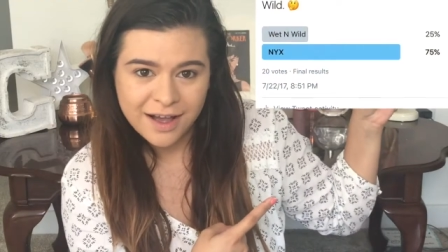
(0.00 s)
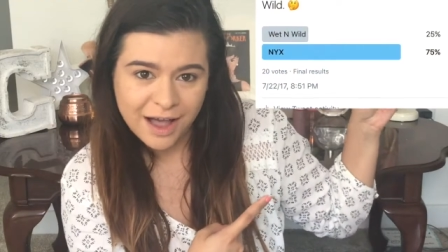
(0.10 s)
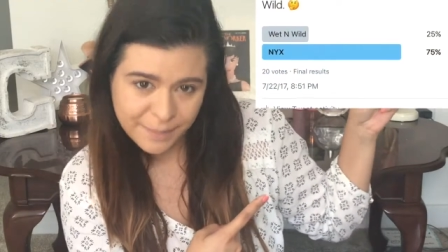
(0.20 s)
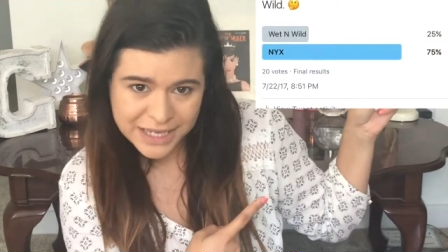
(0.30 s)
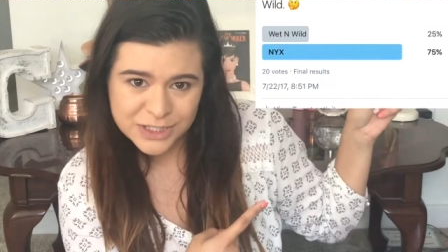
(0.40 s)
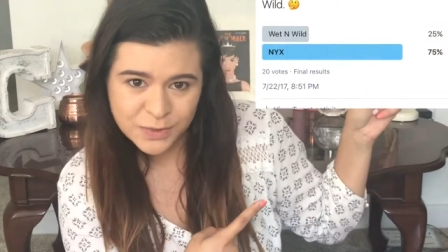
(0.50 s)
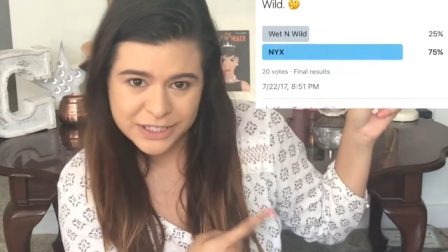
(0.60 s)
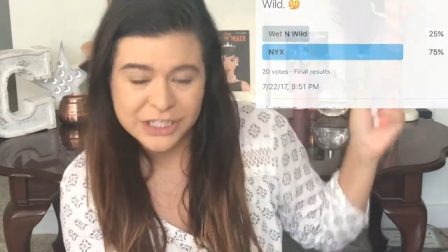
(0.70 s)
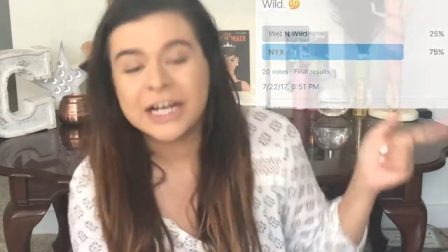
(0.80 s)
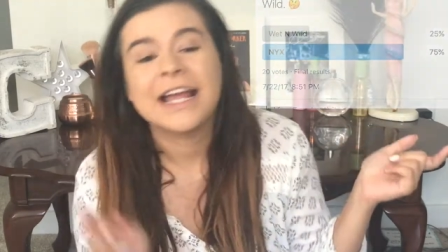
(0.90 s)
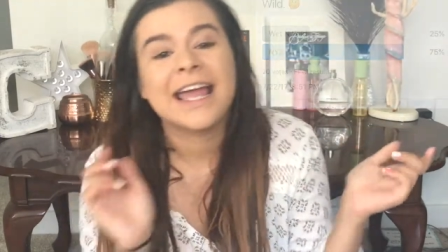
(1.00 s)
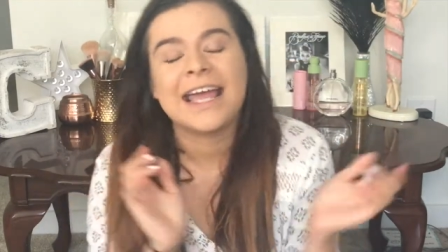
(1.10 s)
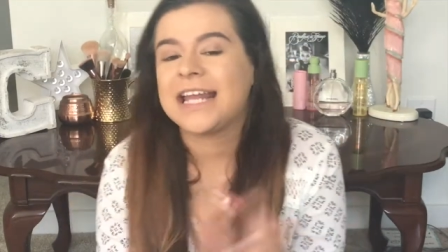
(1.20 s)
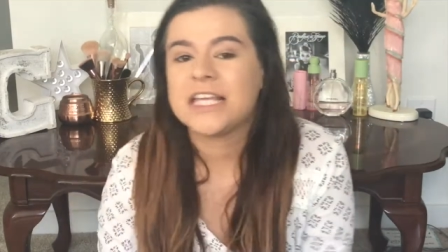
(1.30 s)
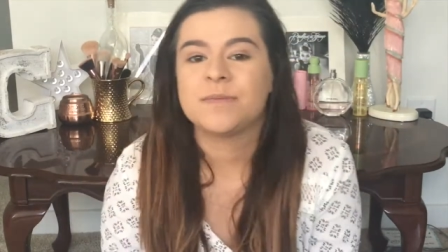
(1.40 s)
on my Twitter
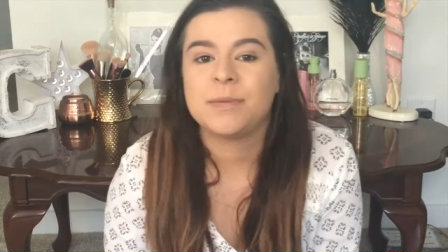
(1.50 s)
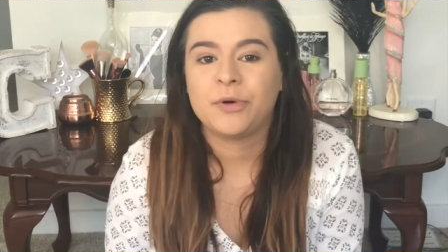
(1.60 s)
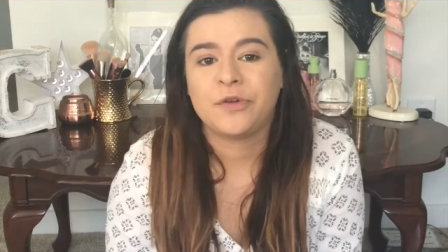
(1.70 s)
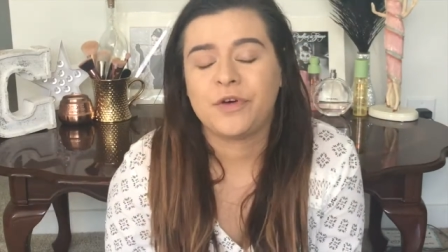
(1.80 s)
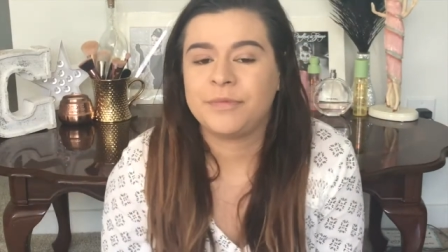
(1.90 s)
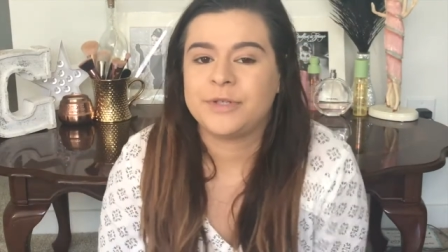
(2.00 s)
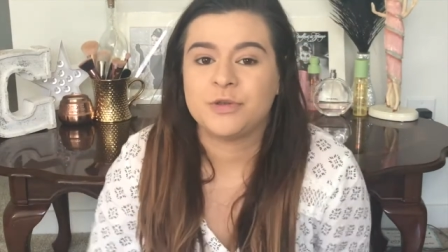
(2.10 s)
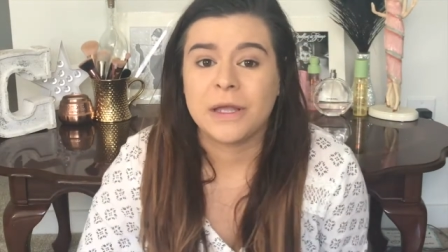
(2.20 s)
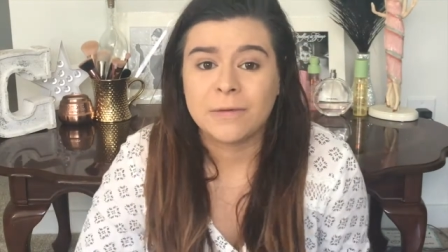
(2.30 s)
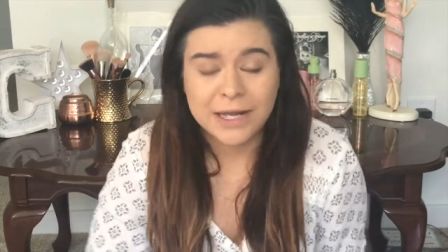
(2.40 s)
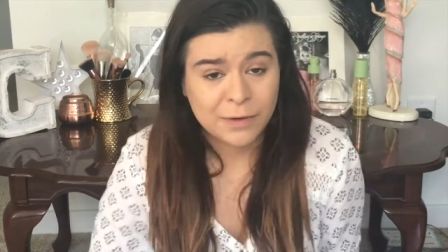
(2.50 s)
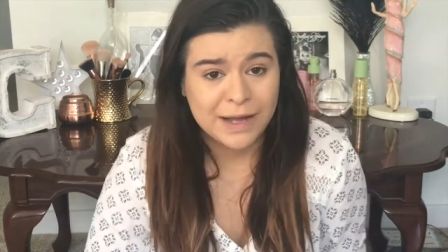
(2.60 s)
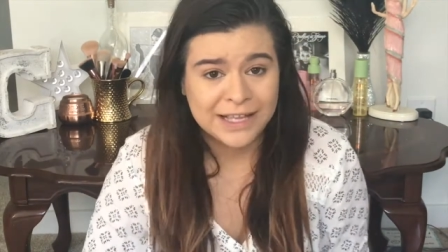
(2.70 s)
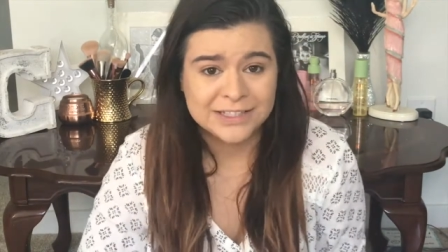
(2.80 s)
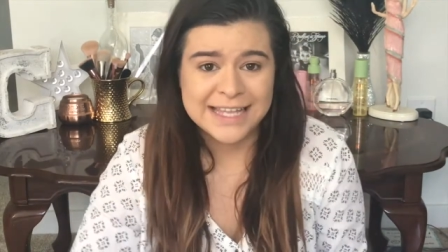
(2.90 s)
and asked people to vote between Wet and
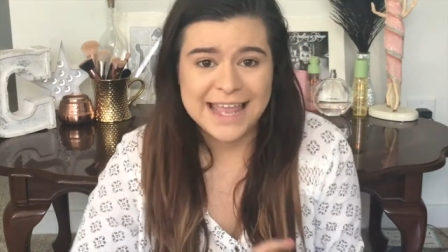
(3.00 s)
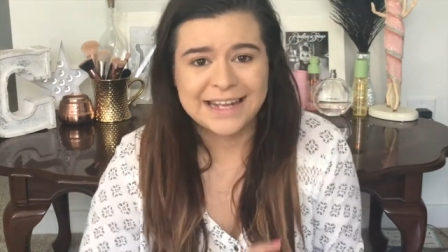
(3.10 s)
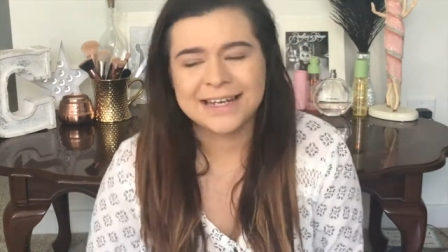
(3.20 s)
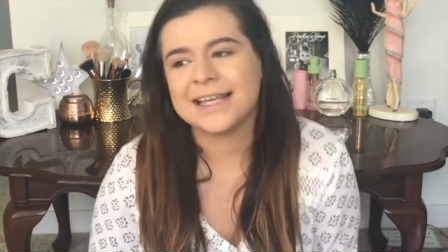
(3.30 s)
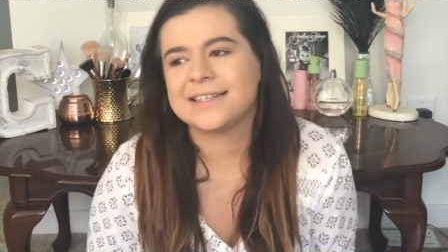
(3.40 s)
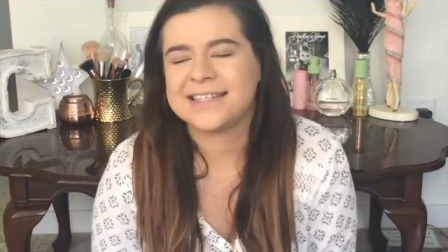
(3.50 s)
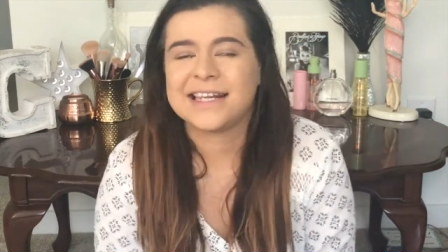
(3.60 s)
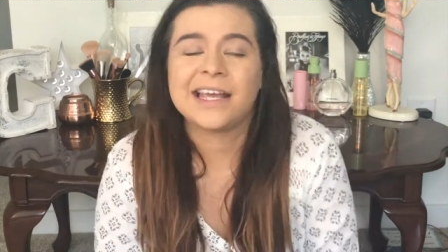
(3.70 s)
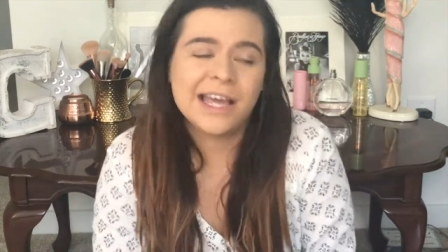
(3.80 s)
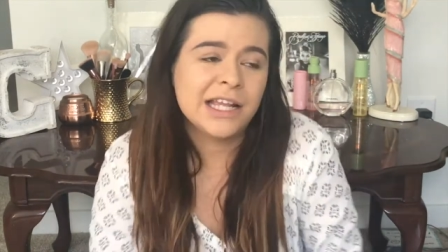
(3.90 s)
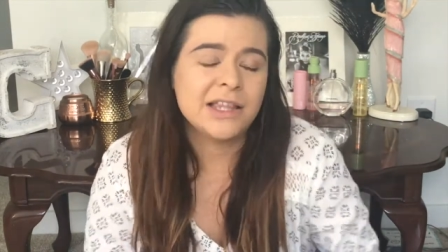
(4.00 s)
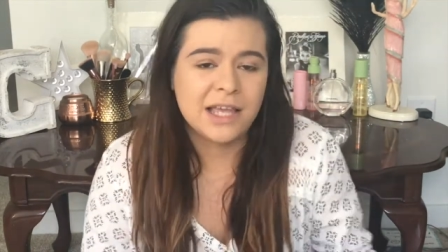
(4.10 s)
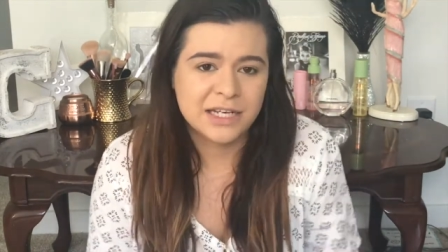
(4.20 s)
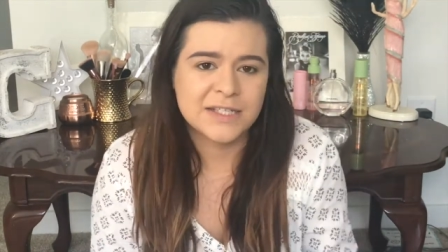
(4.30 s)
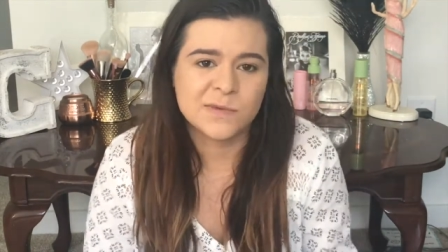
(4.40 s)
Wild and Nyx. And I kind of
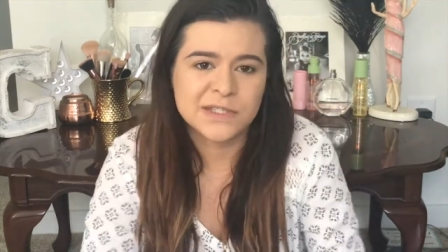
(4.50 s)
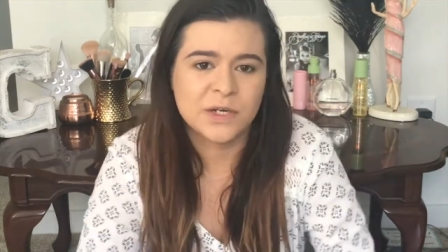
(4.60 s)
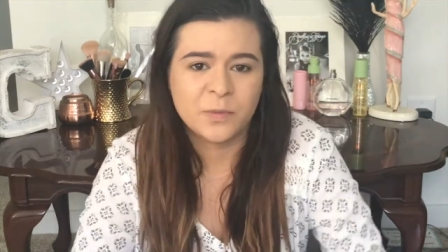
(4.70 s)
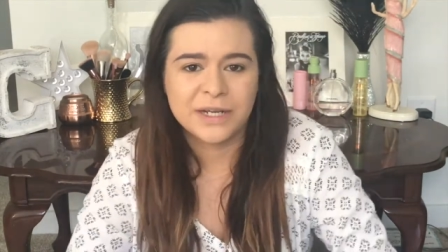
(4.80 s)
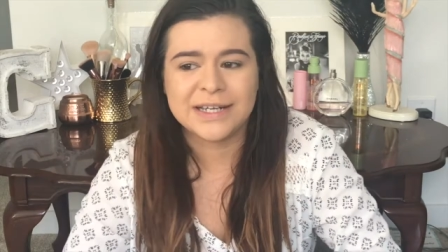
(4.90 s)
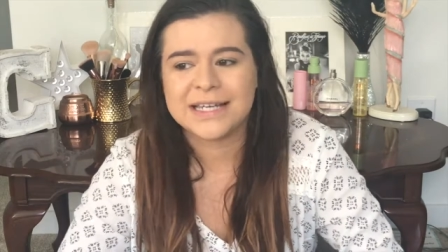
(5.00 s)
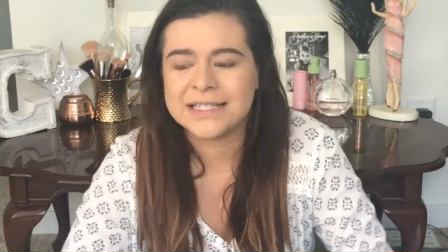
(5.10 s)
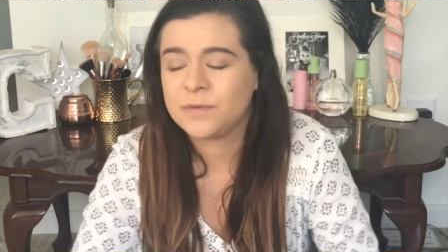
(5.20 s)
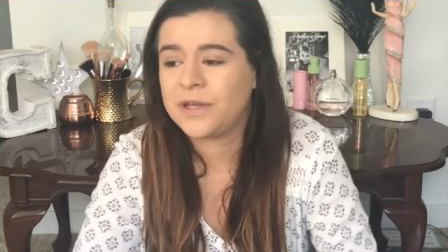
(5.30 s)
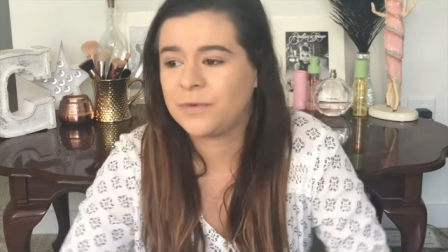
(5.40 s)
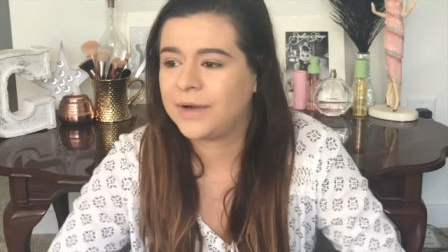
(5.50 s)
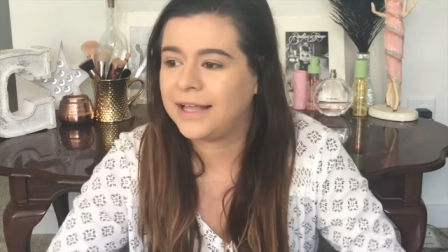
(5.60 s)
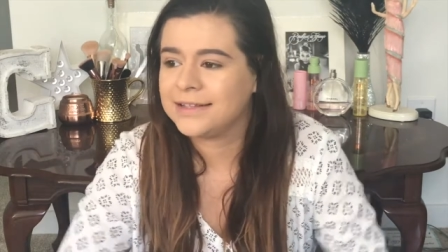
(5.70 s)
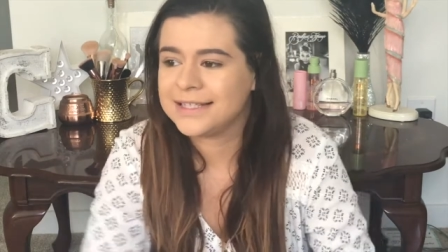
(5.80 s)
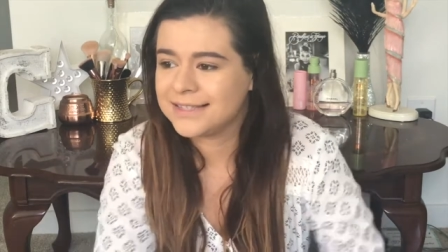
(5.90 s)
thought Nyx was going to win because Wet and
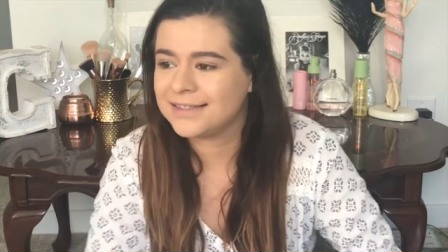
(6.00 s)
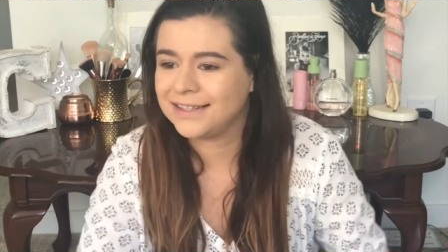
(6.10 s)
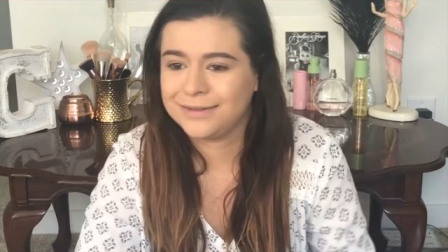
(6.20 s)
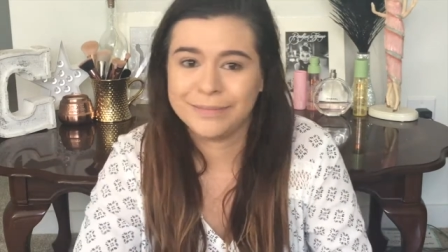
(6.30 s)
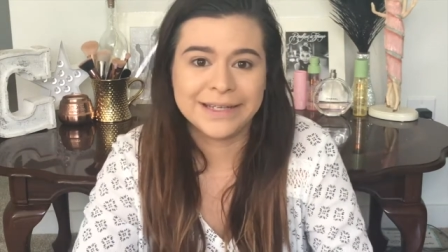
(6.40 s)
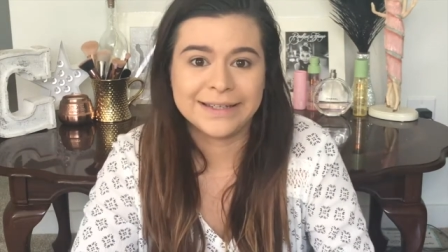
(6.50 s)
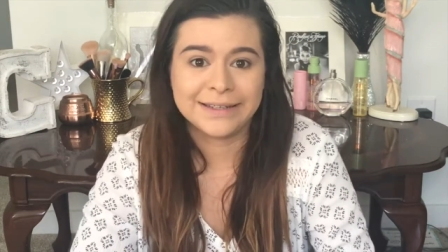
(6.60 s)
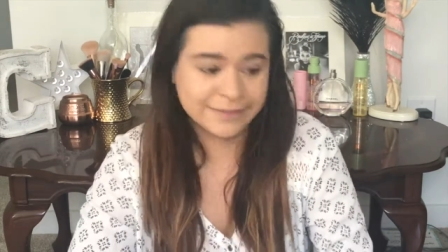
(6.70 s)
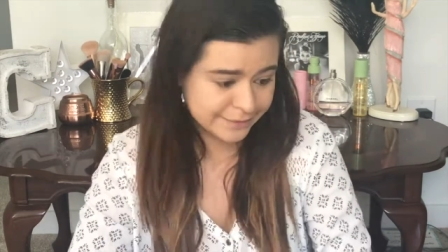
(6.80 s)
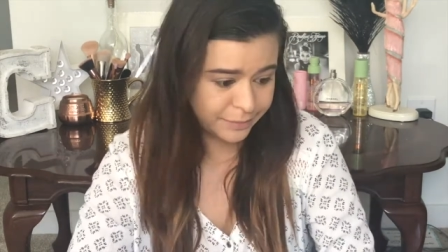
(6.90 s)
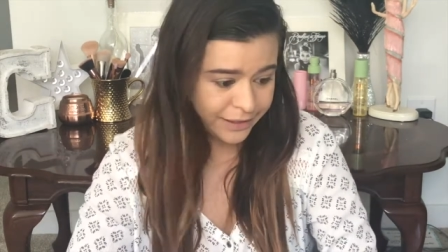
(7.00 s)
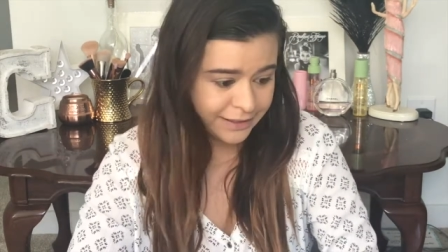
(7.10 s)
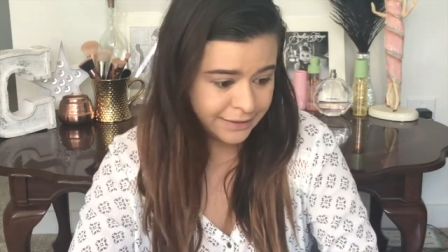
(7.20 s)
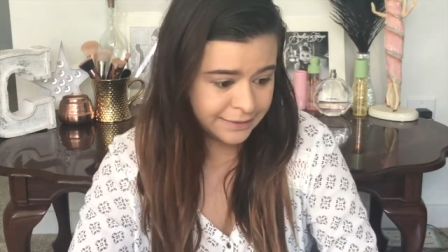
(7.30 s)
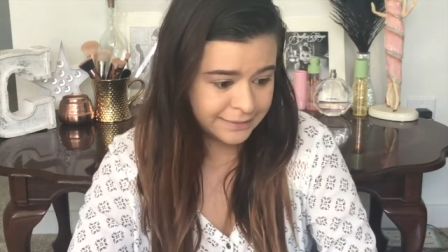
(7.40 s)
Wild is done by
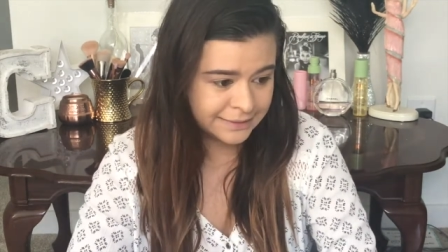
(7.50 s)
everybody.